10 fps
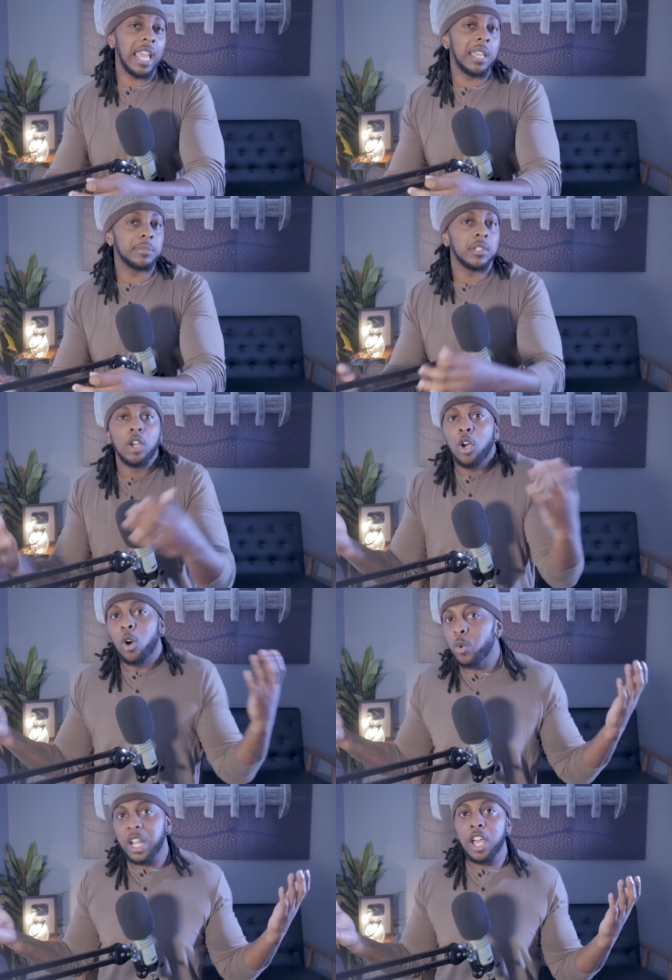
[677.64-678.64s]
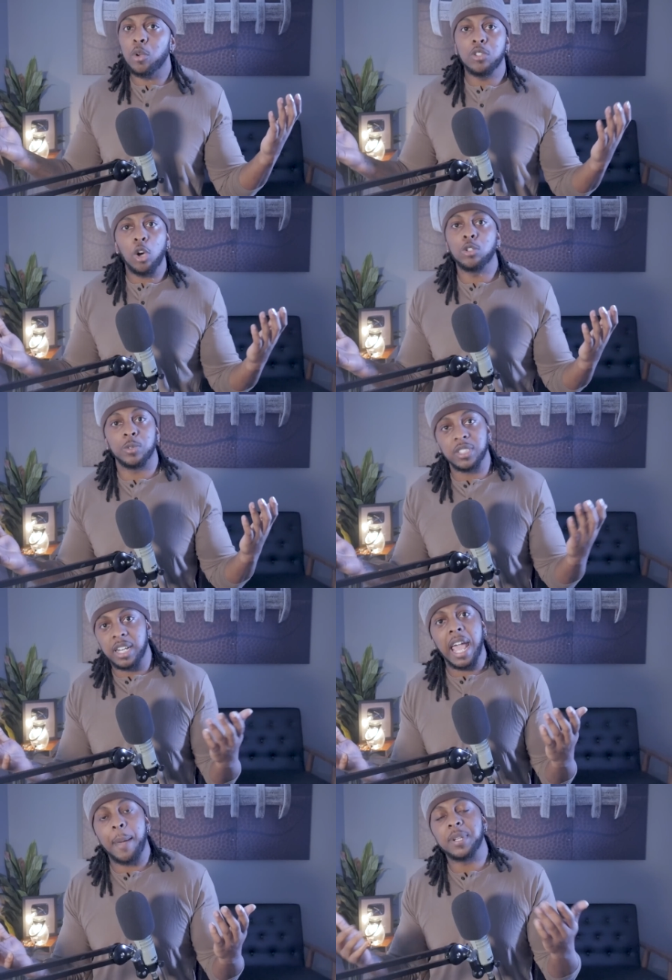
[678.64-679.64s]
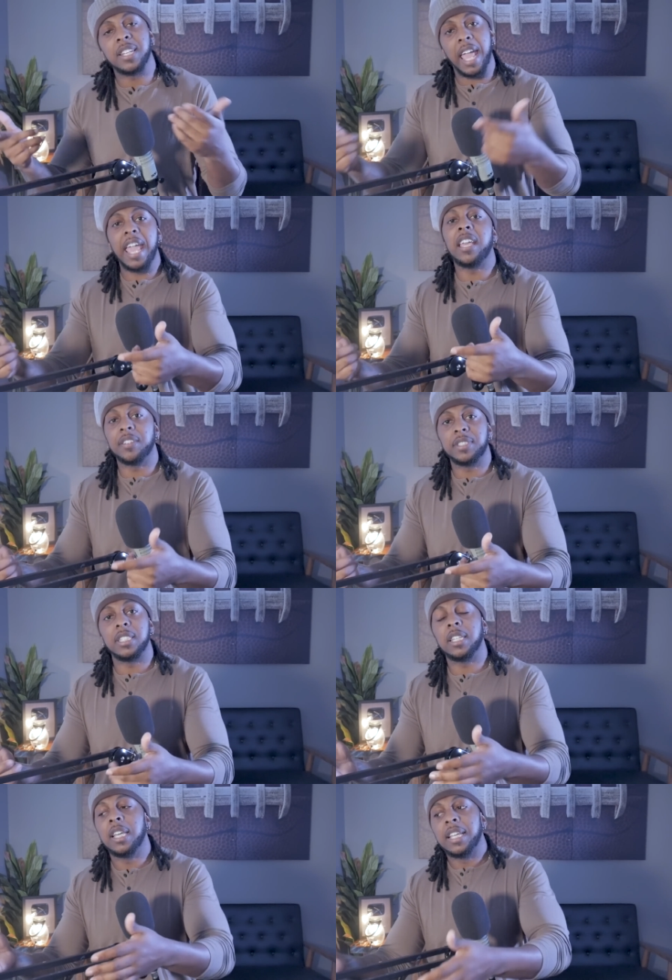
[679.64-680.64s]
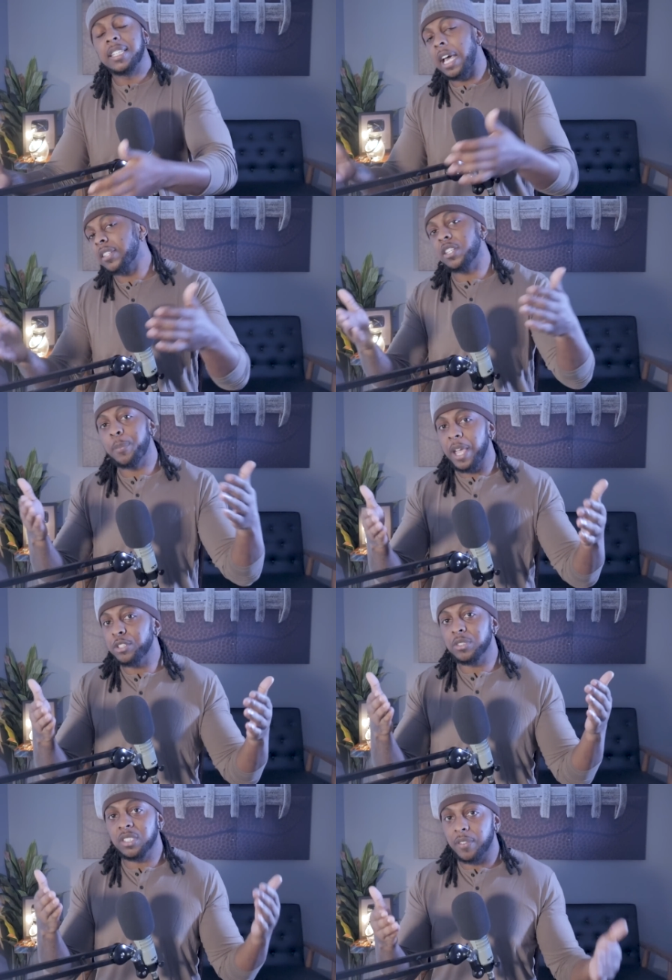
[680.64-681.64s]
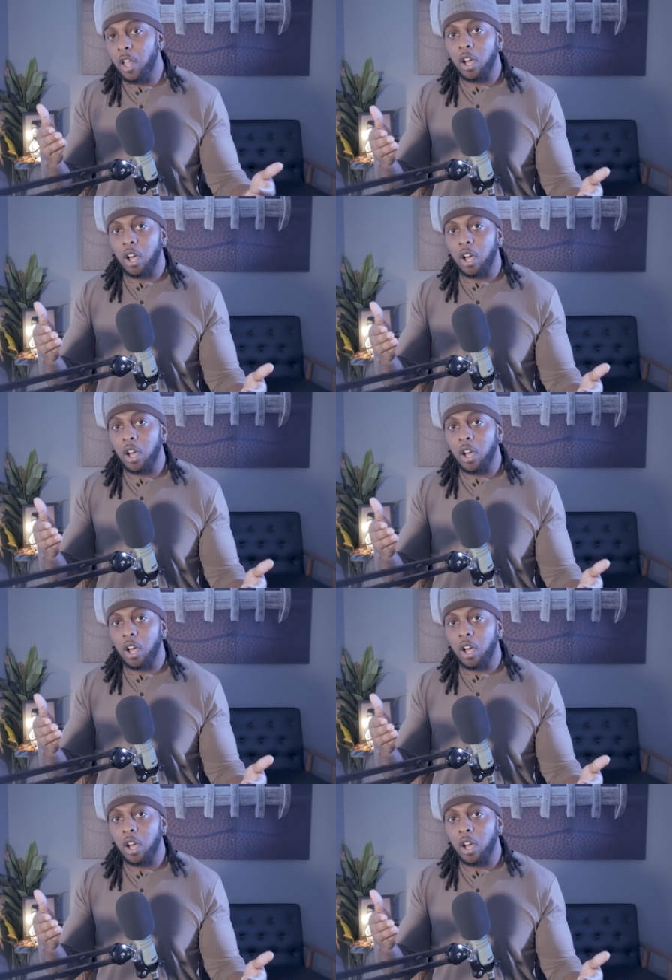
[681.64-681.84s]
games who the hell knows what's going to happen in the AFC now that the Patriots have